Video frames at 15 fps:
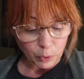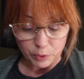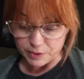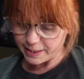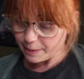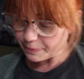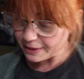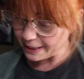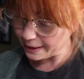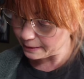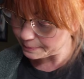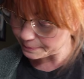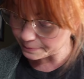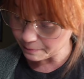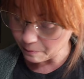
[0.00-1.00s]
or something,
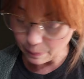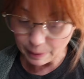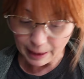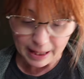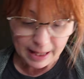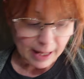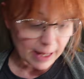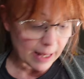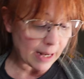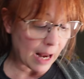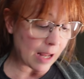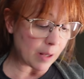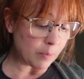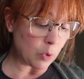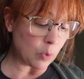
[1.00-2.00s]
and
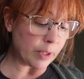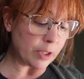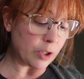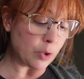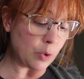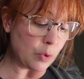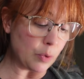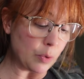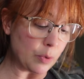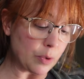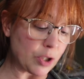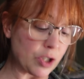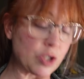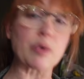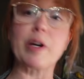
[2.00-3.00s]
I am going to
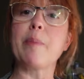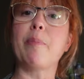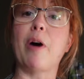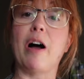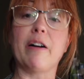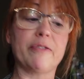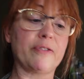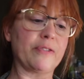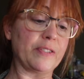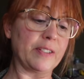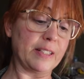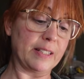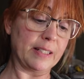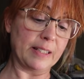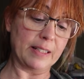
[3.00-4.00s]
scrape
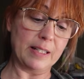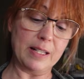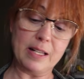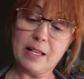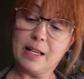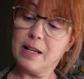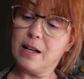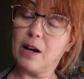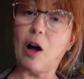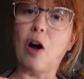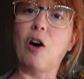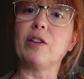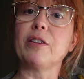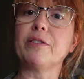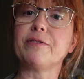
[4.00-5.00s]
off
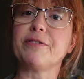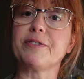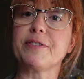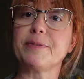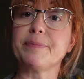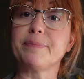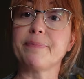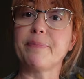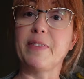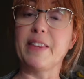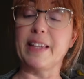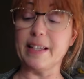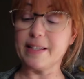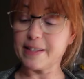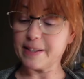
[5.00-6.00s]
all of
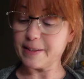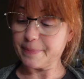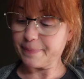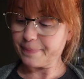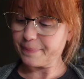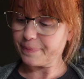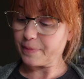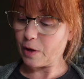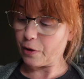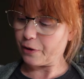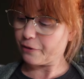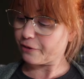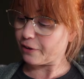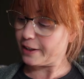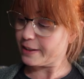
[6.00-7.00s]
this on the
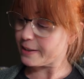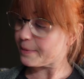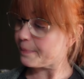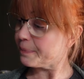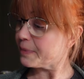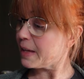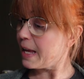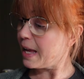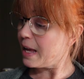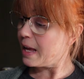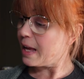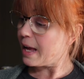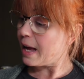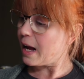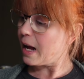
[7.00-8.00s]
front.
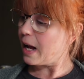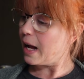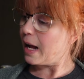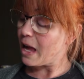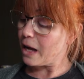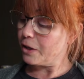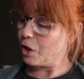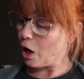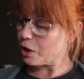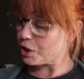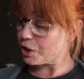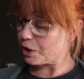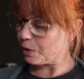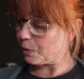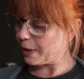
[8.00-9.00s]
Not
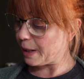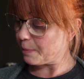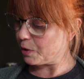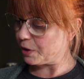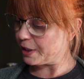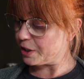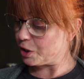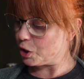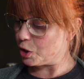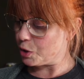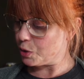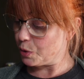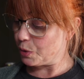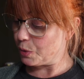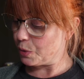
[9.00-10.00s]
sure what I'm going to
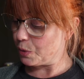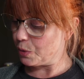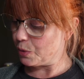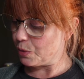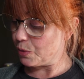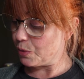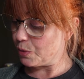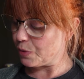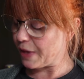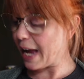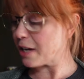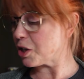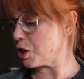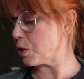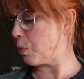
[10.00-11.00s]
do.
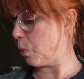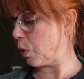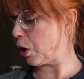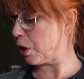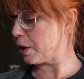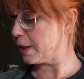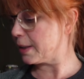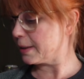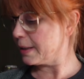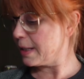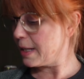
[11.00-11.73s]
That should work.